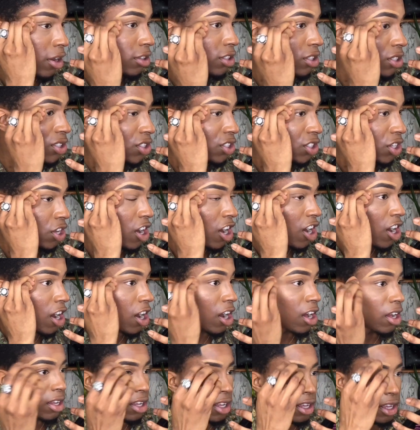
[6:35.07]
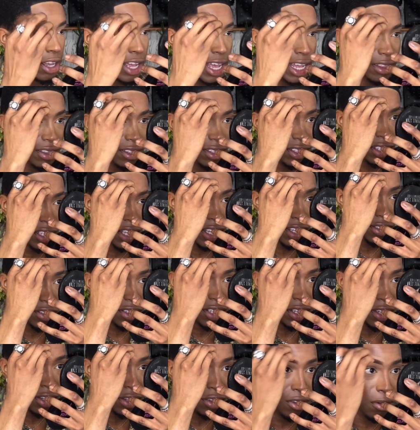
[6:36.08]
to tug at the skin so that
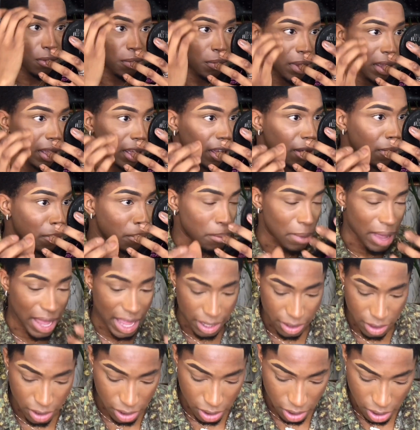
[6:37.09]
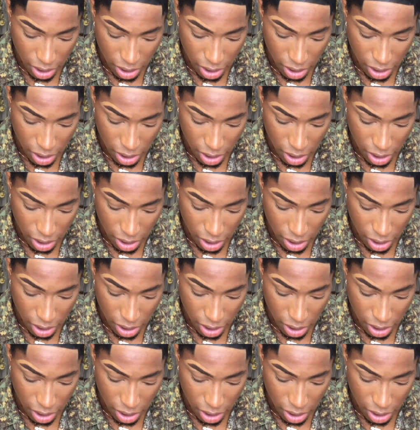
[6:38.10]
you don't make a mess.